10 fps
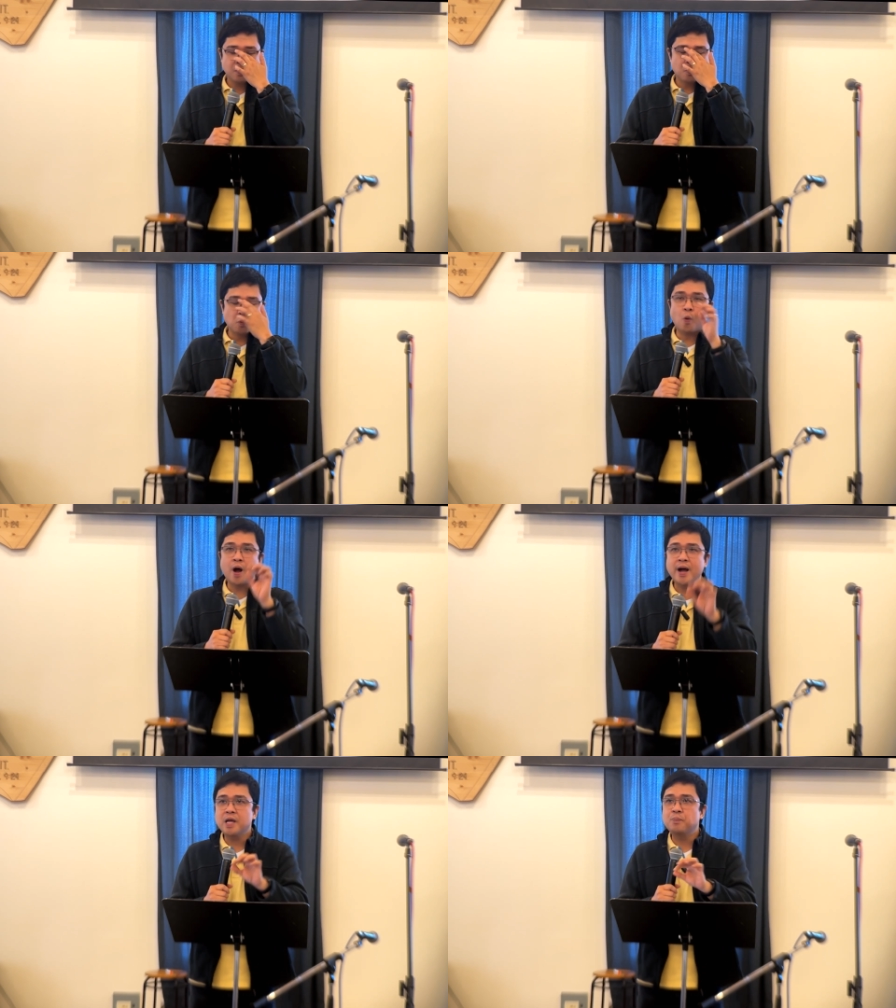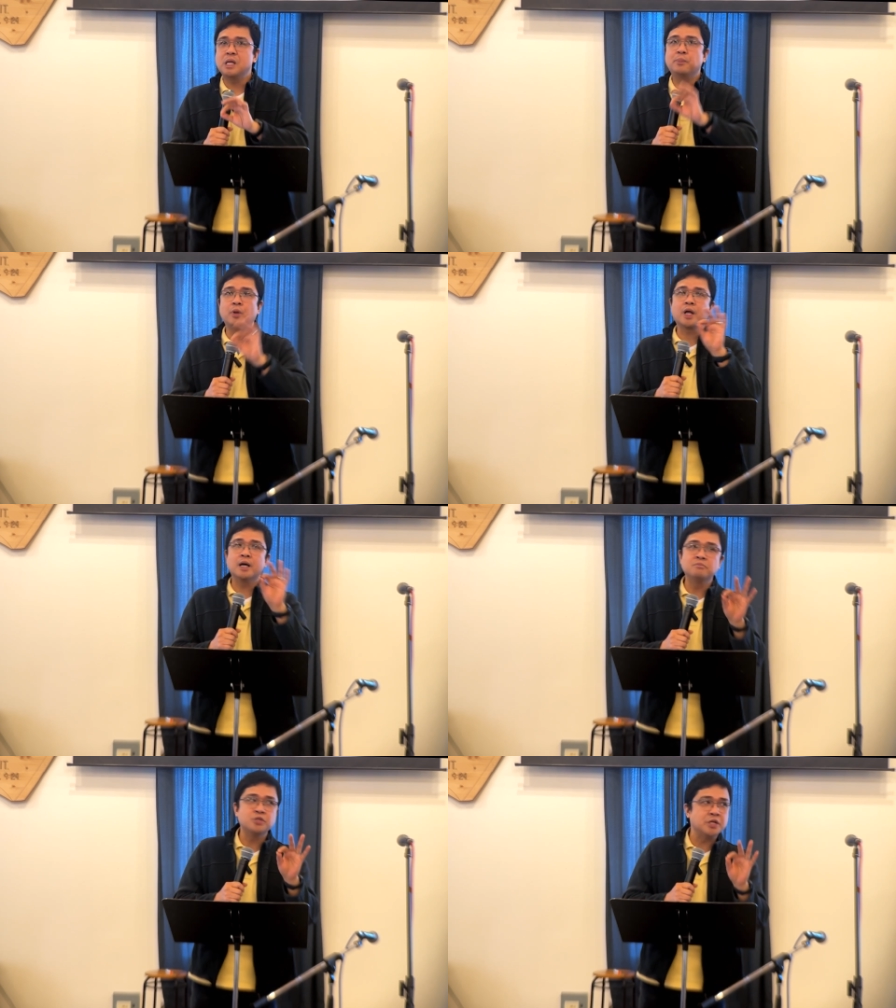why people
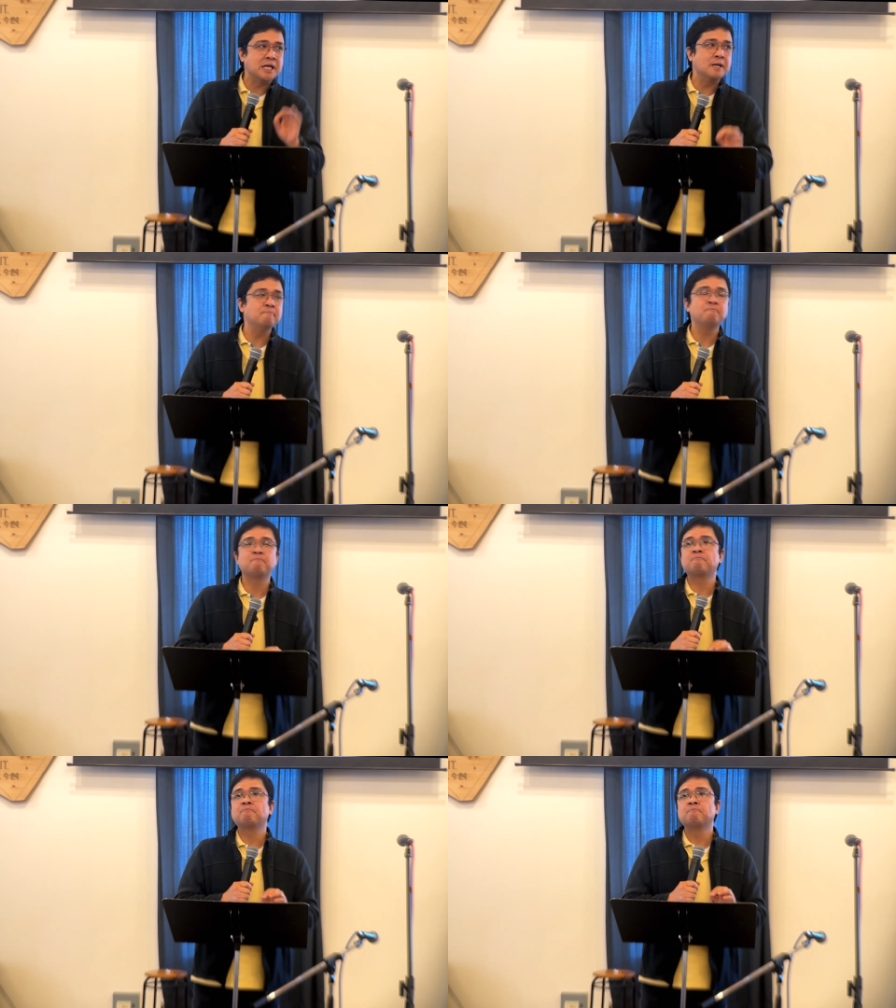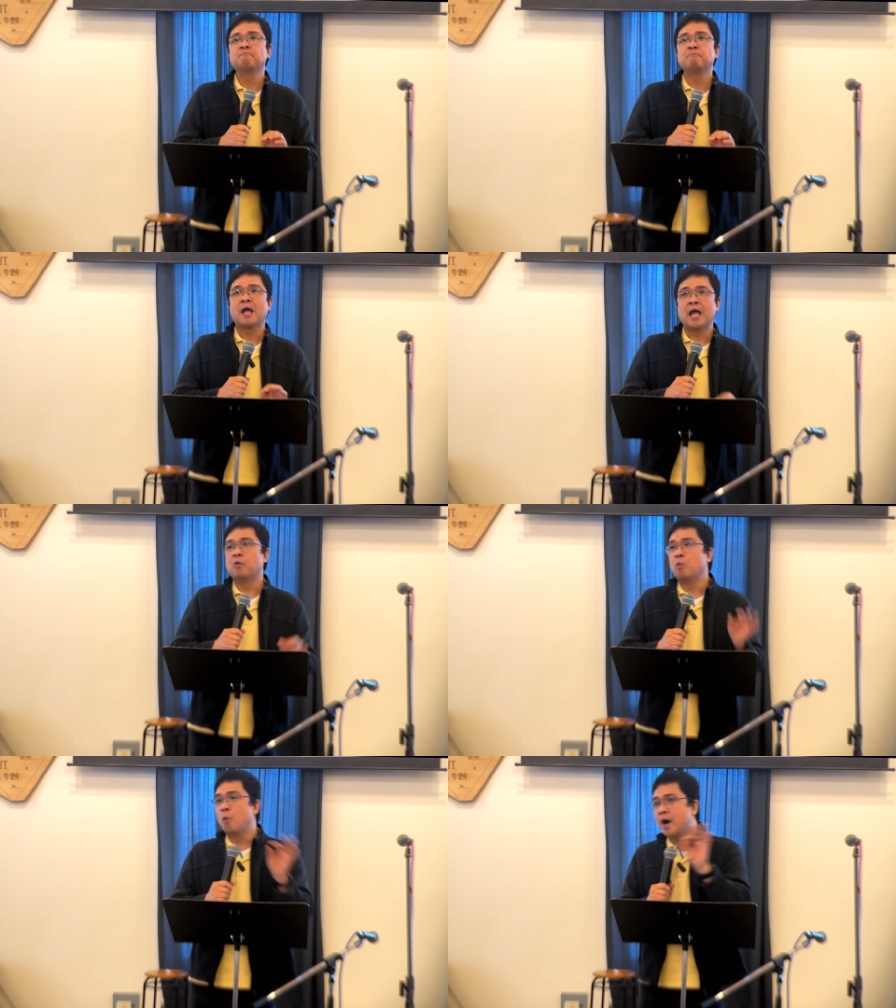come to him
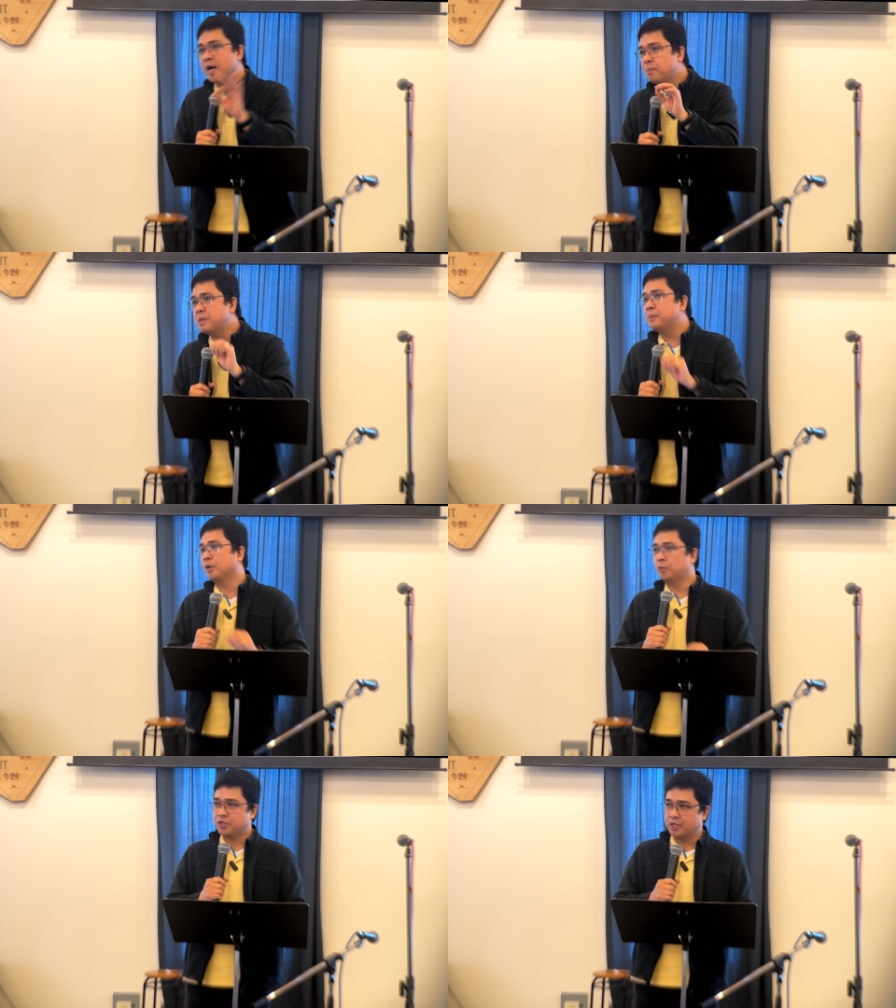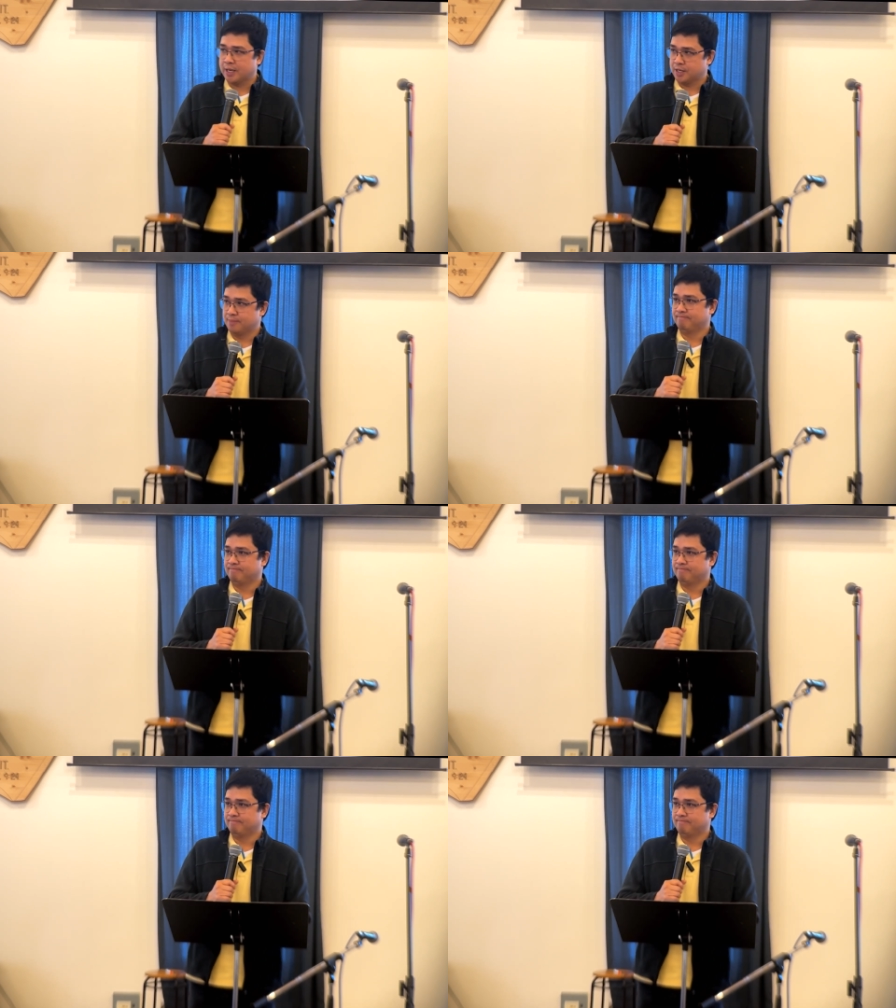and why people reject him.